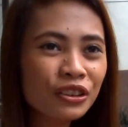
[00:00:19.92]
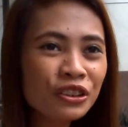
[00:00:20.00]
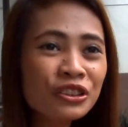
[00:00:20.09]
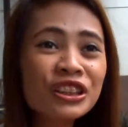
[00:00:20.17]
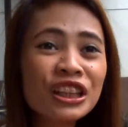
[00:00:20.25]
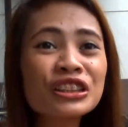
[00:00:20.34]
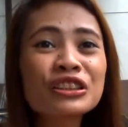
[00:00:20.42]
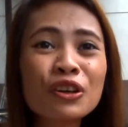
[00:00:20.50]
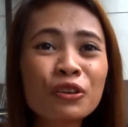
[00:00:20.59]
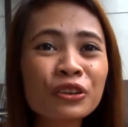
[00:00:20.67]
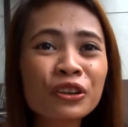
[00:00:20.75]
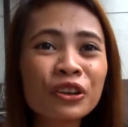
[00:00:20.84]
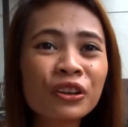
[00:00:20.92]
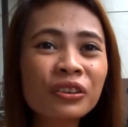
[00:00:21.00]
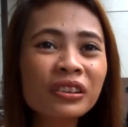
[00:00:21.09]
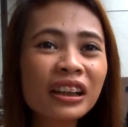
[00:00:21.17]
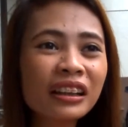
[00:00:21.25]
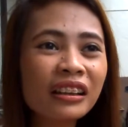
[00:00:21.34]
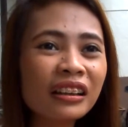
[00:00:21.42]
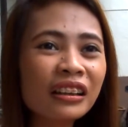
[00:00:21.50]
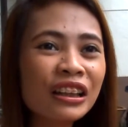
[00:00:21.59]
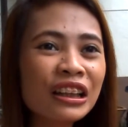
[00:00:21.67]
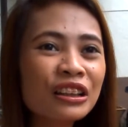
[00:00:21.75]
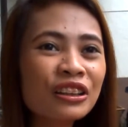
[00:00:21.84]
you just know, you know, like,
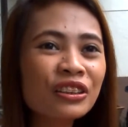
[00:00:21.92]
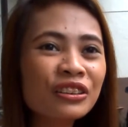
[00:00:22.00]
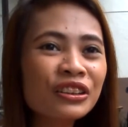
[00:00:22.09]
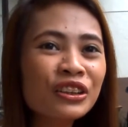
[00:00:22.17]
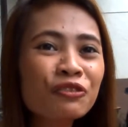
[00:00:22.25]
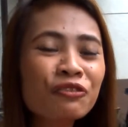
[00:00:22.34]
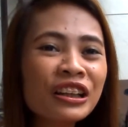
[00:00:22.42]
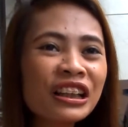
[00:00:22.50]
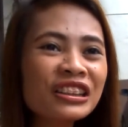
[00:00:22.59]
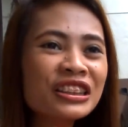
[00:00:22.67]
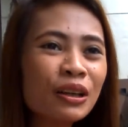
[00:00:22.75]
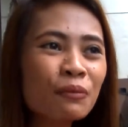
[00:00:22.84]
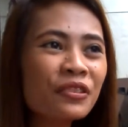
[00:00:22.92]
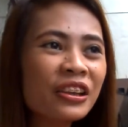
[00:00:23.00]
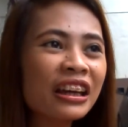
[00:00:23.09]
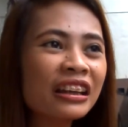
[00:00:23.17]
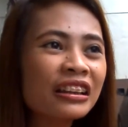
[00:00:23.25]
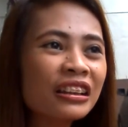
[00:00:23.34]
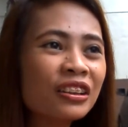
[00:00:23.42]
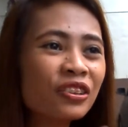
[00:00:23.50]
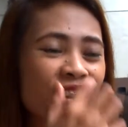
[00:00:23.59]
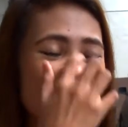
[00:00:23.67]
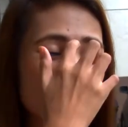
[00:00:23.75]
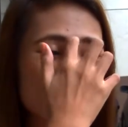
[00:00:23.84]
you feel something, you know,
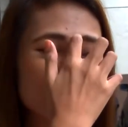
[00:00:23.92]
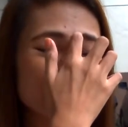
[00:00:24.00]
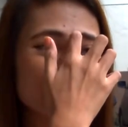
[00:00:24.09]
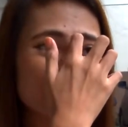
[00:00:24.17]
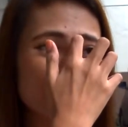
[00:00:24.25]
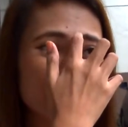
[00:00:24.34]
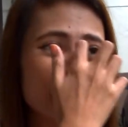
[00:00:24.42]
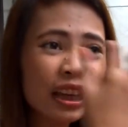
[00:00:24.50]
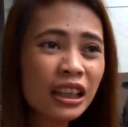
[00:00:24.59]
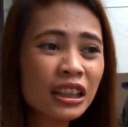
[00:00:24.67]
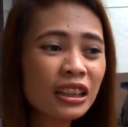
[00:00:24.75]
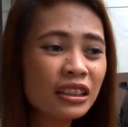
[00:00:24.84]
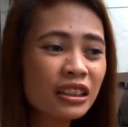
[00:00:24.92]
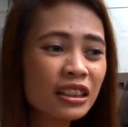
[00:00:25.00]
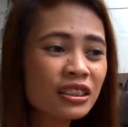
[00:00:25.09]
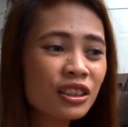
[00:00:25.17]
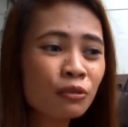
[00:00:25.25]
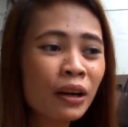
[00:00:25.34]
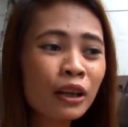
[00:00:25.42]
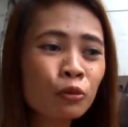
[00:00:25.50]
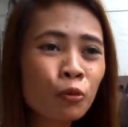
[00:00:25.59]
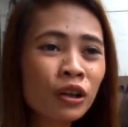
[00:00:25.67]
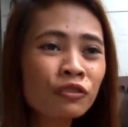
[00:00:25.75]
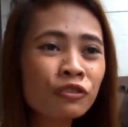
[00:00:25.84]
that, you know, he's the right
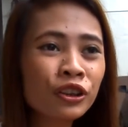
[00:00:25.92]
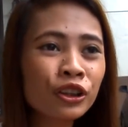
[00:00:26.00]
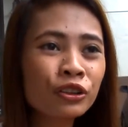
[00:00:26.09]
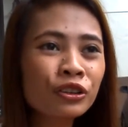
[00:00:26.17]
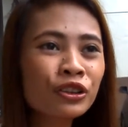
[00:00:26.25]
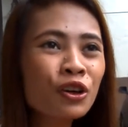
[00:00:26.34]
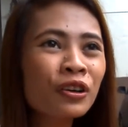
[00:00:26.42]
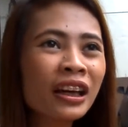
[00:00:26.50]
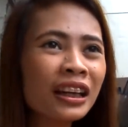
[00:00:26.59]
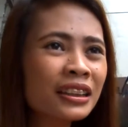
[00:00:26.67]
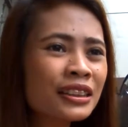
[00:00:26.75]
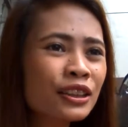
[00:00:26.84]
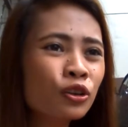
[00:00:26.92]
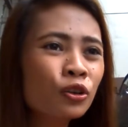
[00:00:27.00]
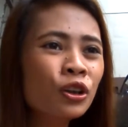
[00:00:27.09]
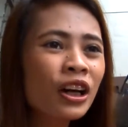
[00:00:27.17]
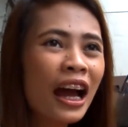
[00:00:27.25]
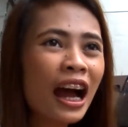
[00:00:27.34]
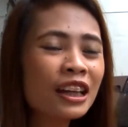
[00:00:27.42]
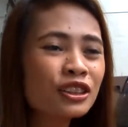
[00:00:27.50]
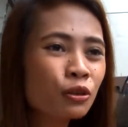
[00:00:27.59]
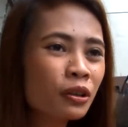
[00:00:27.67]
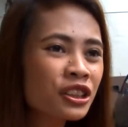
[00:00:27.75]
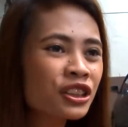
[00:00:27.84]
one for you. You don't get to ask
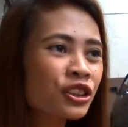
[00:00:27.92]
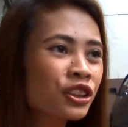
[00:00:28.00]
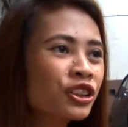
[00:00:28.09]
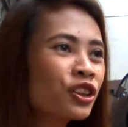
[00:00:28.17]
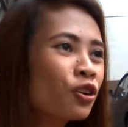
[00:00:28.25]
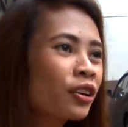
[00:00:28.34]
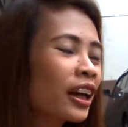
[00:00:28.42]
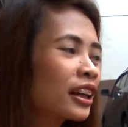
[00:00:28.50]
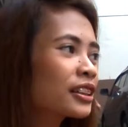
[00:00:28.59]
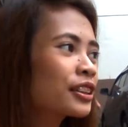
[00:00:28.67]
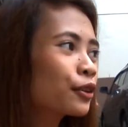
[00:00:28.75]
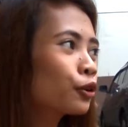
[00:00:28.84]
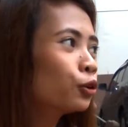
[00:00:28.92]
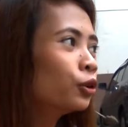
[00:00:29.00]
questions, you don't get to